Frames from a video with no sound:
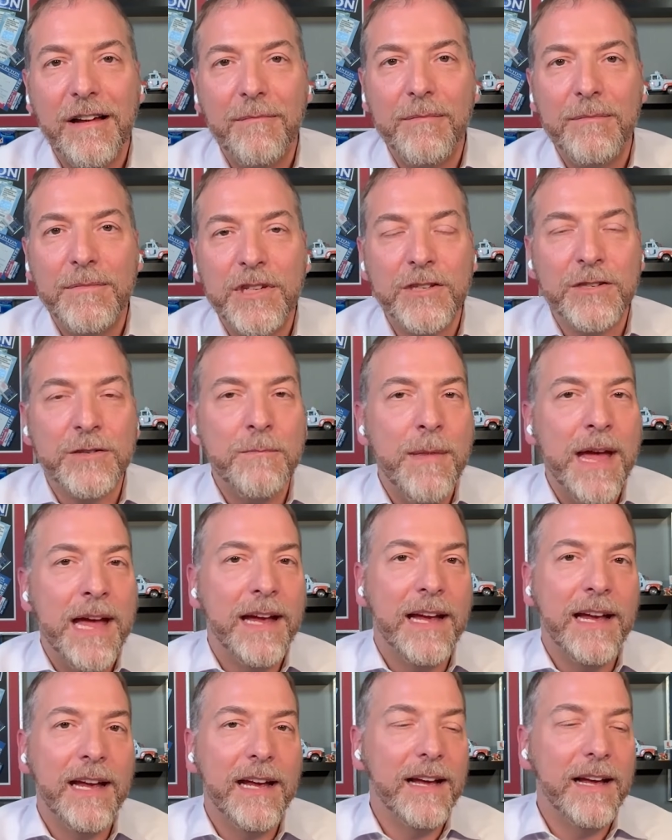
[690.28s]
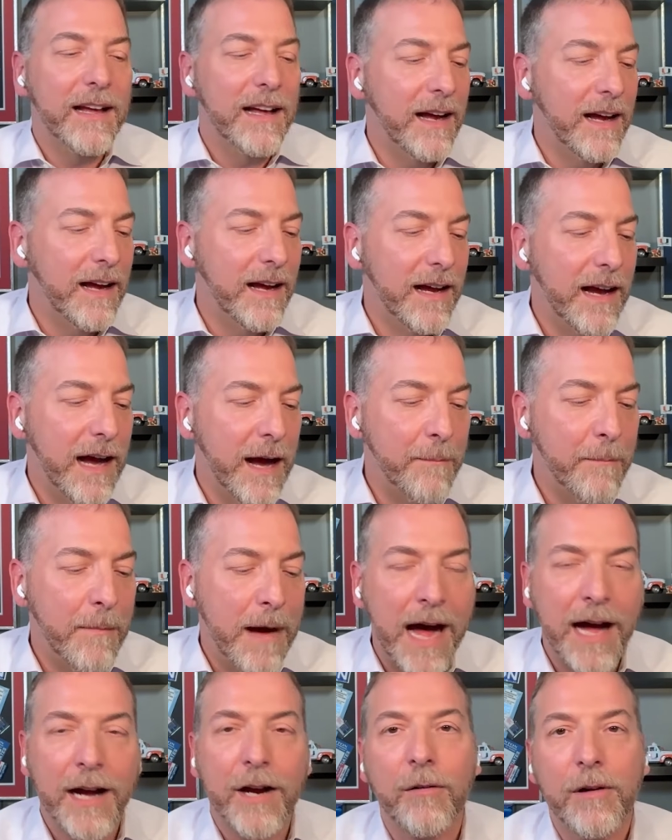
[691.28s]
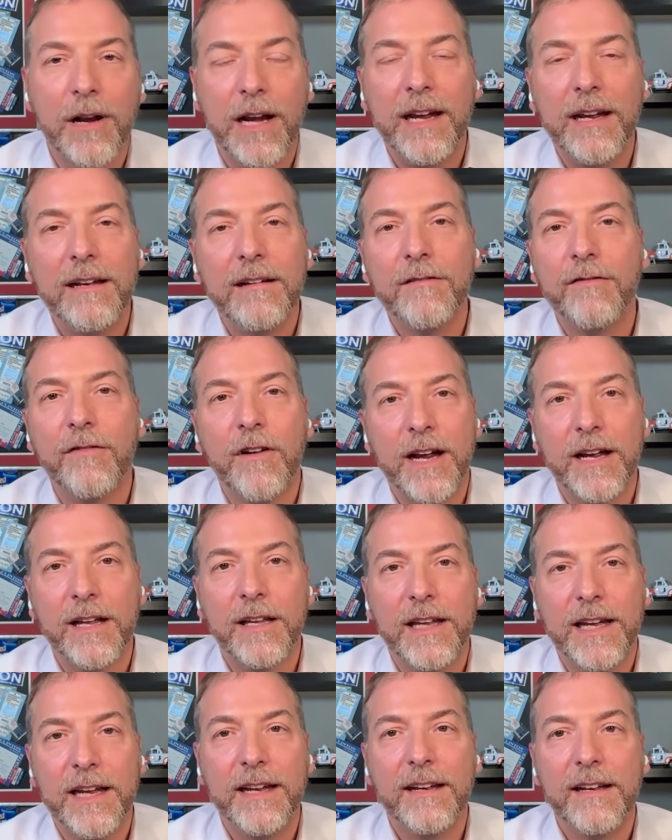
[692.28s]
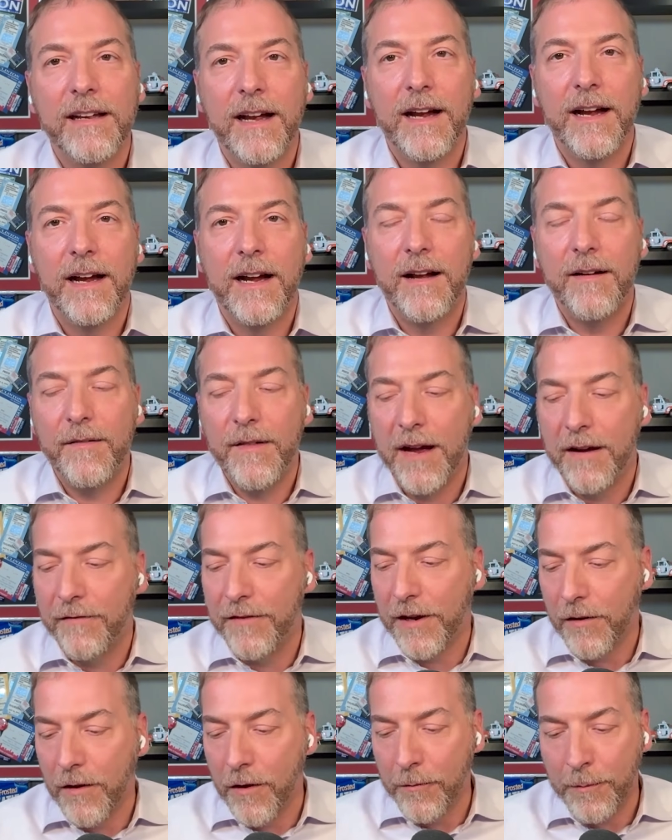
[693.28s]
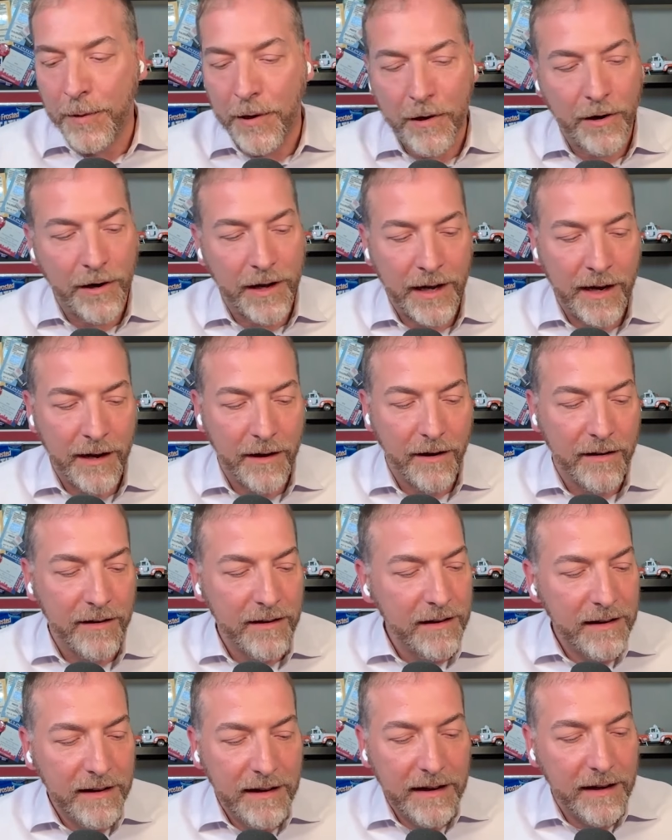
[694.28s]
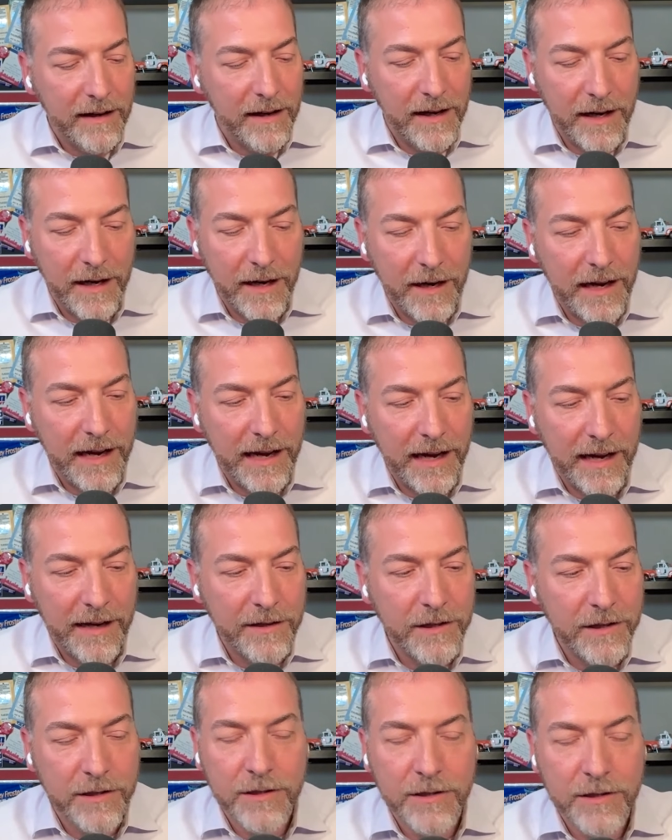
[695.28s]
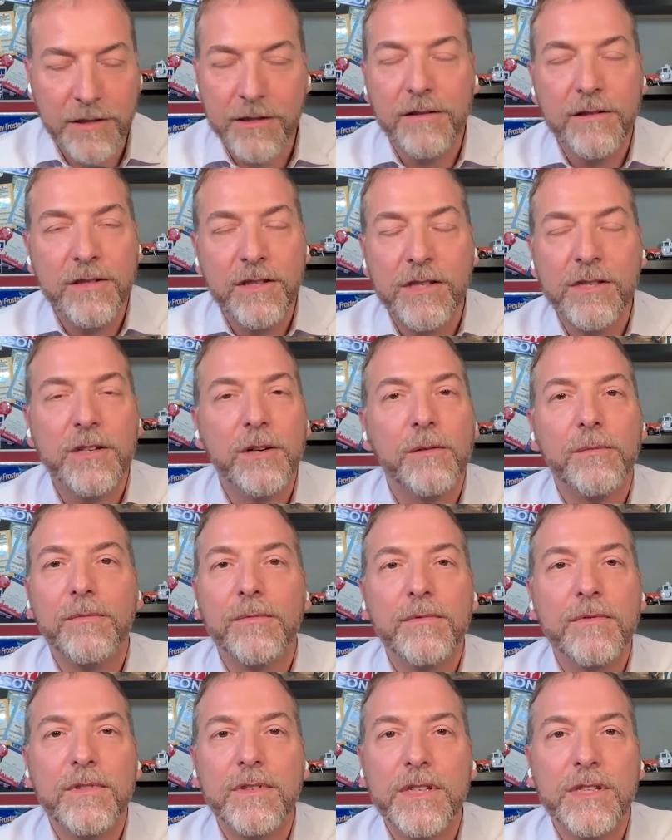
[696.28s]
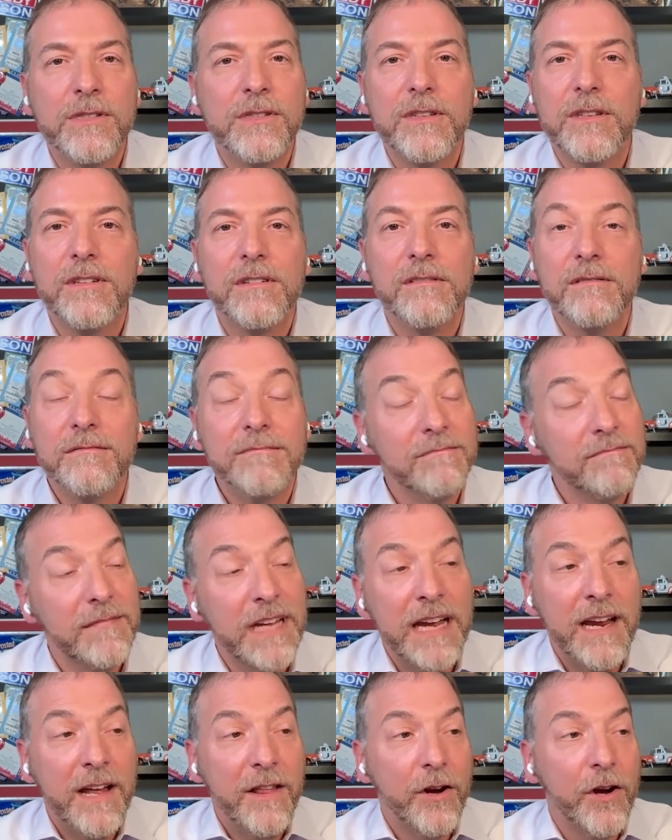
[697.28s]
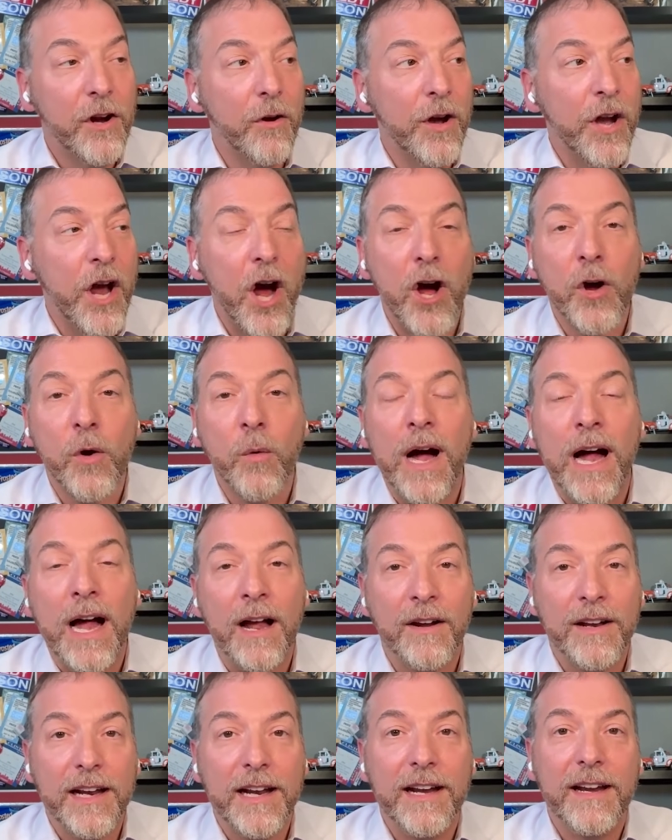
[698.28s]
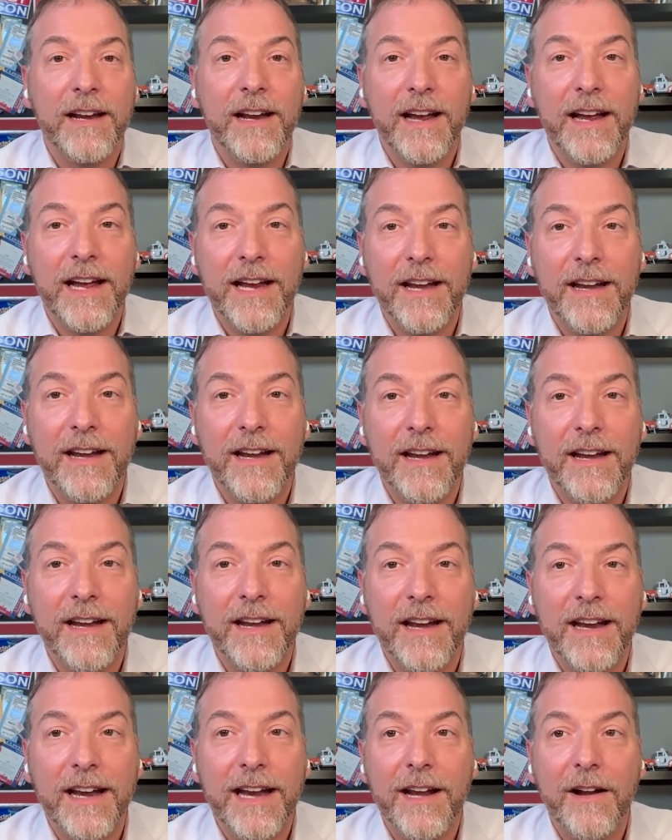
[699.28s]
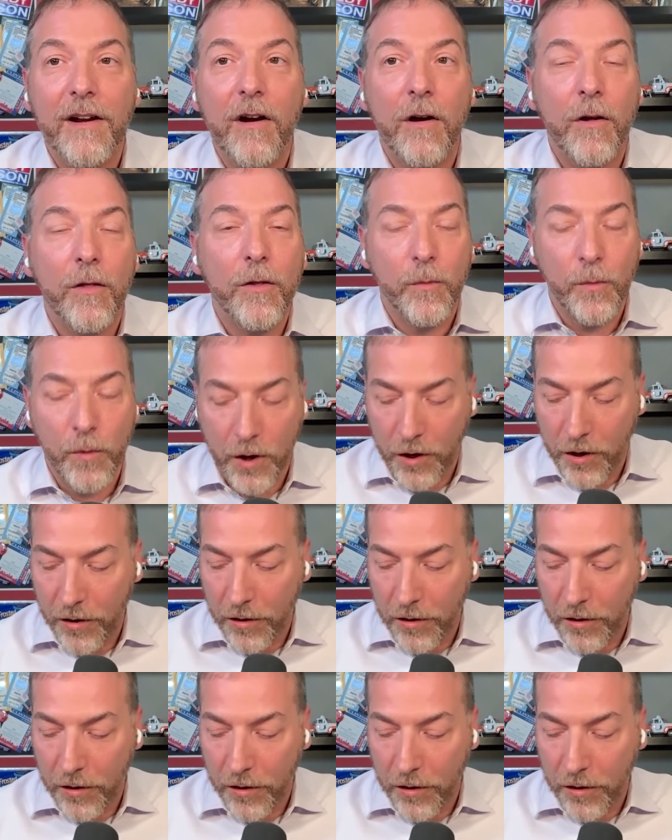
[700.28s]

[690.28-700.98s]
just making a mockery, frankly, of their own party here, and just they're going hog wild in all the wrong